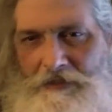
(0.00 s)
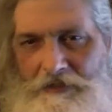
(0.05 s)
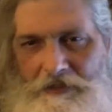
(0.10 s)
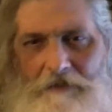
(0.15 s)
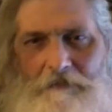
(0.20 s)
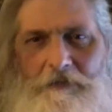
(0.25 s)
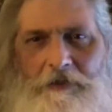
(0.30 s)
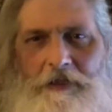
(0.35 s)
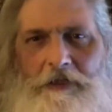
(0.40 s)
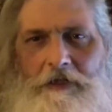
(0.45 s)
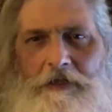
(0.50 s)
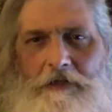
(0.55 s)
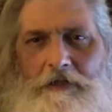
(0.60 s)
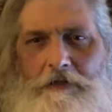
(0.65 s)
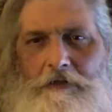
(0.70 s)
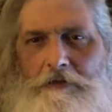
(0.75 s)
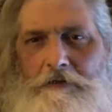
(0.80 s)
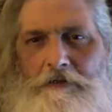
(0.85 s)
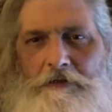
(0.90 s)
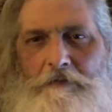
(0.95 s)
something
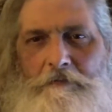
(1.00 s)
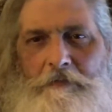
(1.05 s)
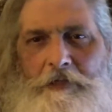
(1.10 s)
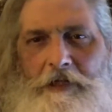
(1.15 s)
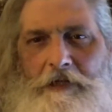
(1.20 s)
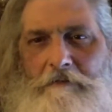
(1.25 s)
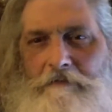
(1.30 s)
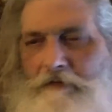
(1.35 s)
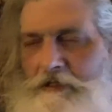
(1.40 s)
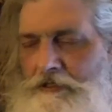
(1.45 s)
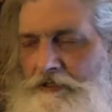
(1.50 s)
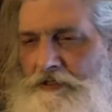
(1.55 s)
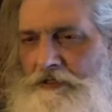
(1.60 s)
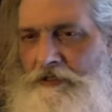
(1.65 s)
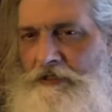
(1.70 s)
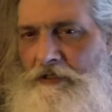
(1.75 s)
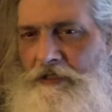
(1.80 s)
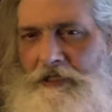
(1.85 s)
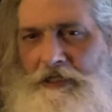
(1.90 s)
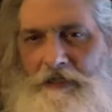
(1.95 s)
occurred to me
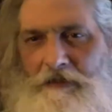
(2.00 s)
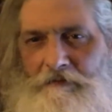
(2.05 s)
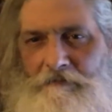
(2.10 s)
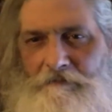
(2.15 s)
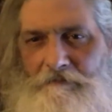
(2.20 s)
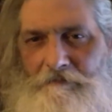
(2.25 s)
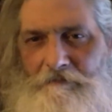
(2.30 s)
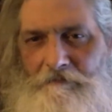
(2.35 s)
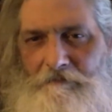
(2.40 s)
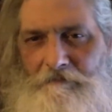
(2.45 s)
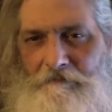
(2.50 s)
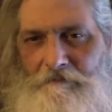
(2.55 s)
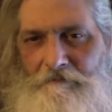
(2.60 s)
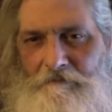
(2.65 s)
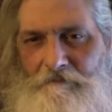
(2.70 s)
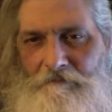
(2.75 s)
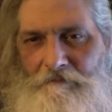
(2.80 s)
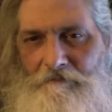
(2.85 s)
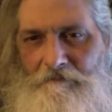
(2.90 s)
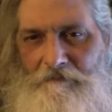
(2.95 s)
recently,
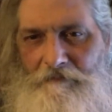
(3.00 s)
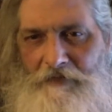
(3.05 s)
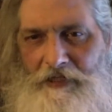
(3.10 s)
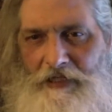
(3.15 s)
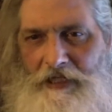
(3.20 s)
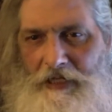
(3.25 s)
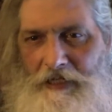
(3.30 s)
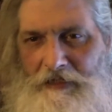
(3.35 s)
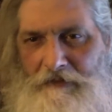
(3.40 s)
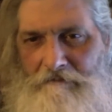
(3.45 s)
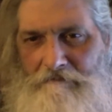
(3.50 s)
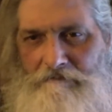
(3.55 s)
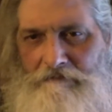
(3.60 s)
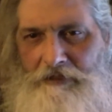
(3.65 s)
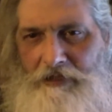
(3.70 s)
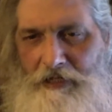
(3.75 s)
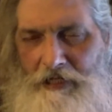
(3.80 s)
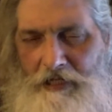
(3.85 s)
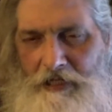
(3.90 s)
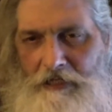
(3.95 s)
like
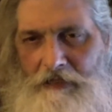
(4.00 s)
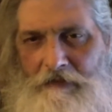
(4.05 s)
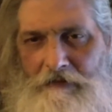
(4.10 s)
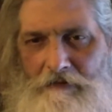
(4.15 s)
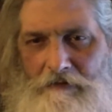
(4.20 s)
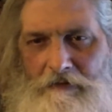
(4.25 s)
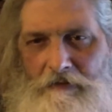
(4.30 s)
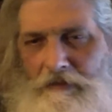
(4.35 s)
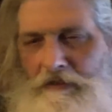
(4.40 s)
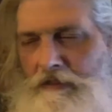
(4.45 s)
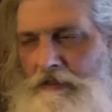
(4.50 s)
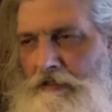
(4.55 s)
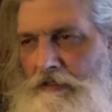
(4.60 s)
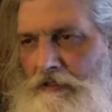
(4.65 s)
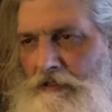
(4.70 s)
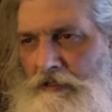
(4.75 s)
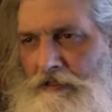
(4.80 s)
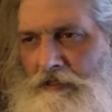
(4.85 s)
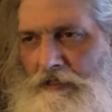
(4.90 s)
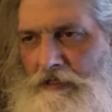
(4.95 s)
tonight.
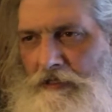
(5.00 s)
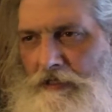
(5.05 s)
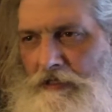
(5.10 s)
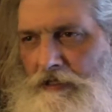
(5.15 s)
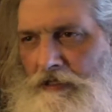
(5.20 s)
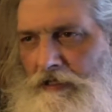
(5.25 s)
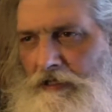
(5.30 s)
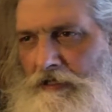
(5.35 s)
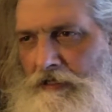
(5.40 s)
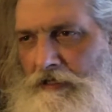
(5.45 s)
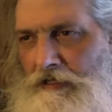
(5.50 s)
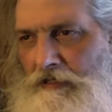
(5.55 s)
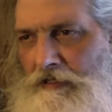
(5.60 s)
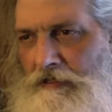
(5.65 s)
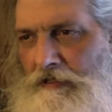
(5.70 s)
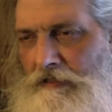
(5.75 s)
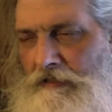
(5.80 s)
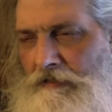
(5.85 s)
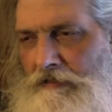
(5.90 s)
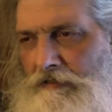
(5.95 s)

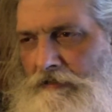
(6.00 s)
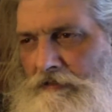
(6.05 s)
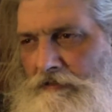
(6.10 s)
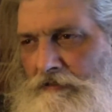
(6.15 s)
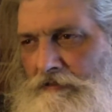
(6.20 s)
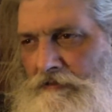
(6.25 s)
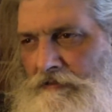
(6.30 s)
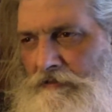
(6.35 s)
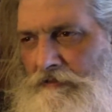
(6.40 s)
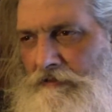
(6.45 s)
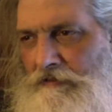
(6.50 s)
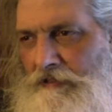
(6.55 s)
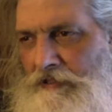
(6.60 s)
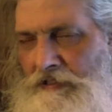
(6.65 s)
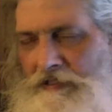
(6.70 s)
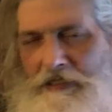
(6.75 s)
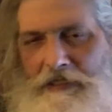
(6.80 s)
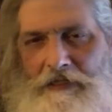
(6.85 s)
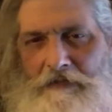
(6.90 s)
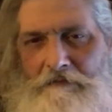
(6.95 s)
Uh,
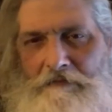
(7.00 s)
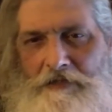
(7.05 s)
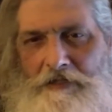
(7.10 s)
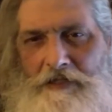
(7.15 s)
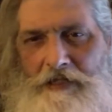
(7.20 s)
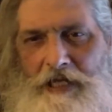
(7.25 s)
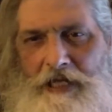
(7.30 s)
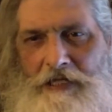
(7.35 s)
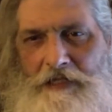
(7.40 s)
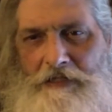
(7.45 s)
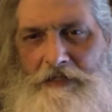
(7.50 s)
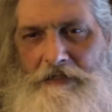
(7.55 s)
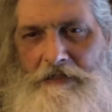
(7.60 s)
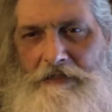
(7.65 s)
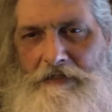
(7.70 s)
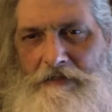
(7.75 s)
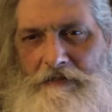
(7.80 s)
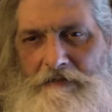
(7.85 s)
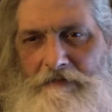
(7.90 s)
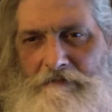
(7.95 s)
I think it was last
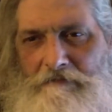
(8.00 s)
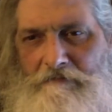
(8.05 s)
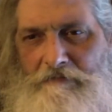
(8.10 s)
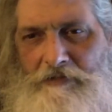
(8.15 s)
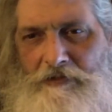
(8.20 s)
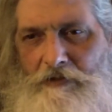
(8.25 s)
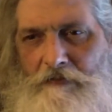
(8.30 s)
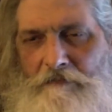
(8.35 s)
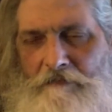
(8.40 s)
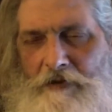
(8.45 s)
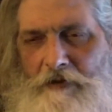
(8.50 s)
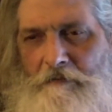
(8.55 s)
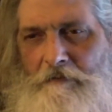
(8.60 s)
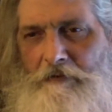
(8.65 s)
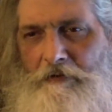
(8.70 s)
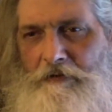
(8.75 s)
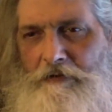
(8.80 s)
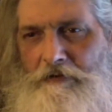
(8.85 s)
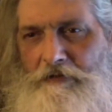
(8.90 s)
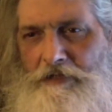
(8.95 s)

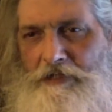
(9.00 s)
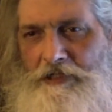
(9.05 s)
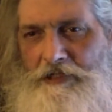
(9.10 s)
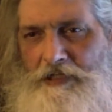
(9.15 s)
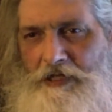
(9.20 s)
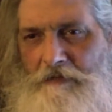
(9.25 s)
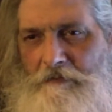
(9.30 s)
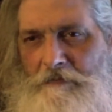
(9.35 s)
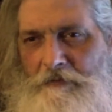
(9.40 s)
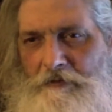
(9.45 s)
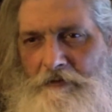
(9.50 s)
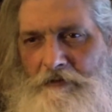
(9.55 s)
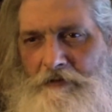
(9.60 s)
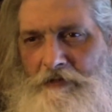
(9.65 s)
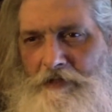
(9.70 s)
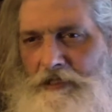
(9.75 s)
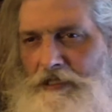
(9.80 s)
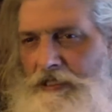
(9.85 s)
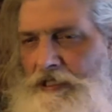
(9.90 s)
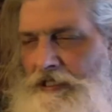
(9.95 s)
November or December
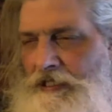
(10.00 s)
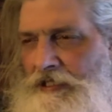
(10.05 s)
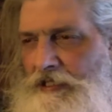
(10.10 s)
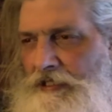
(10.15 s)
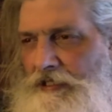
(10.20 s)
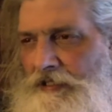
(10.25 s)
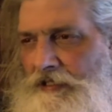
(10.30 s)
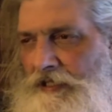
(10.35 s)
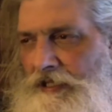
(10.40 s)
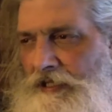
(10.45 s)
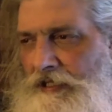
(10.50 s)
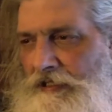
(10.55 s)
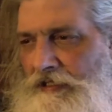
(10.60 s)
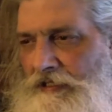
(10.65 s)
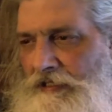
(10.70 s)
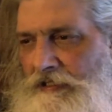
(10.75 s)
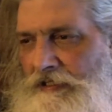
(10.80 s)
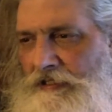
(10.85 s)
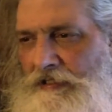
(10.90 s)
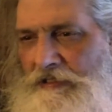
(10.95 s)
that.
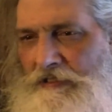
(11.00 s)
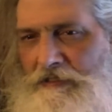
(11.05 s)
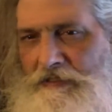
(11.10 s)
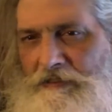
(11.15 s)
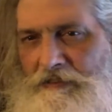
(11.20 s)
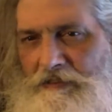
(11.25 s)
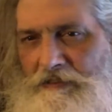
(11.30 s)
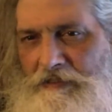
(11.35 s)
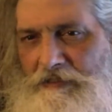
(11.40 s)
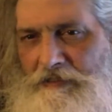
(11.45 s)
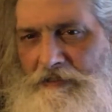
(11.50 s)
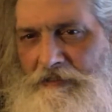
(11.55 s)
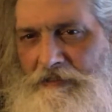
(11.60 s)
Uh,